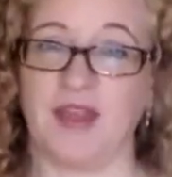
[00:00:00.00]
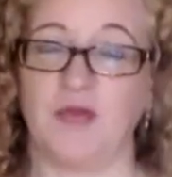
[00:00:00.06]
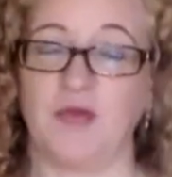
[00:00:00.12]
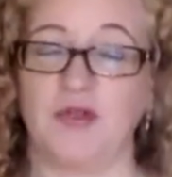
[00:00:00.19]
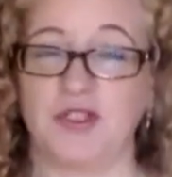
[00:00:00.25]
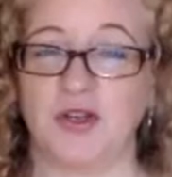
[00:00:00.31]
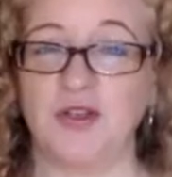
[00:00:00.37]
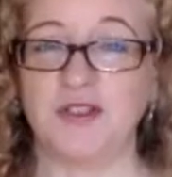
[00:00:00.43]

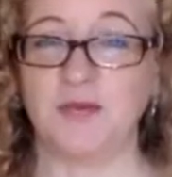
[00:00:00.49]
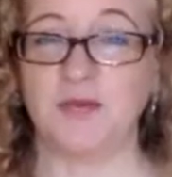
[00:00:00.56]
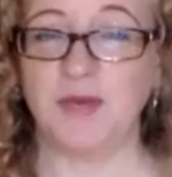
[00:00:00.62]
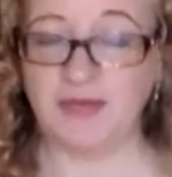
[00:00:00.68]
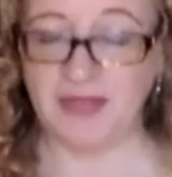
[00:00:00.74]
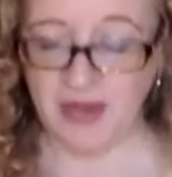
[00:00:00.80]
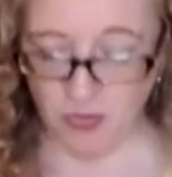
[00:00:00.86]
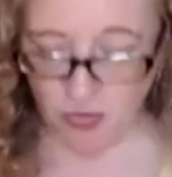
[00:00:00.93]
which also
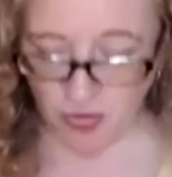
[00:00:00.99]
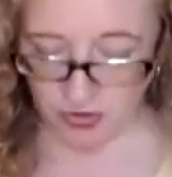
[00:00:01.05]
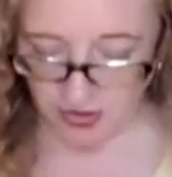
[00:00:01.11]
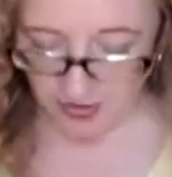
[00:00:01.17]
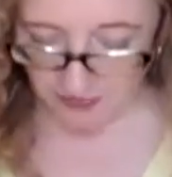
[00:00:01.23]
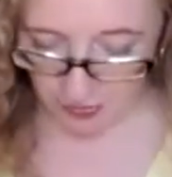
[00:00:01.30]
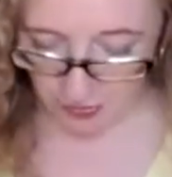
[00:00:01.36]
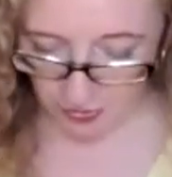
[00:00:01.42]
meant they weren't
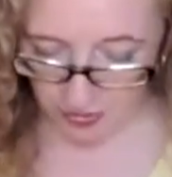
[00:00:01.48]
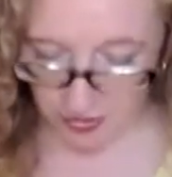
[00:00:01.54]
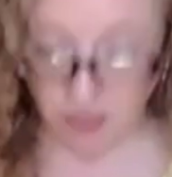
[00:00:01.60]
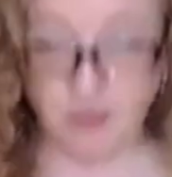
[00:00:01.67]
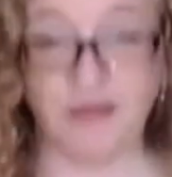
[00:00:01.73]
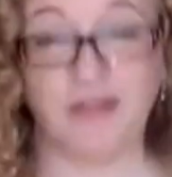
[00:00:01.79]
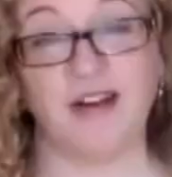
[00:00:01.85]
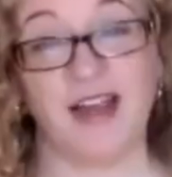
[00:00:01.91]
on
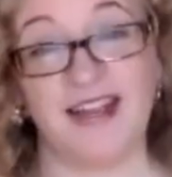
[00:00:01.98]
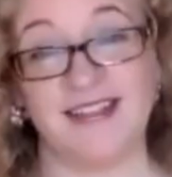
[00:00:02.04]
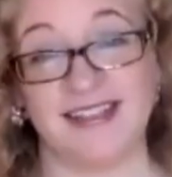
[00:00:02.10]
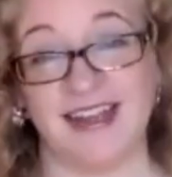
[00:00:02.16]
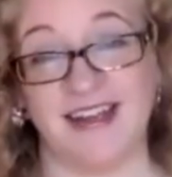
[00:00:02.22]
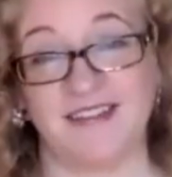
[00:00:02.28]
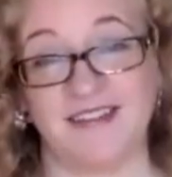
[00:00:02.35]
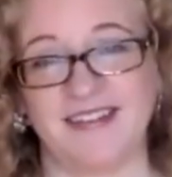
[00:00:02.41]
vertical with their head down.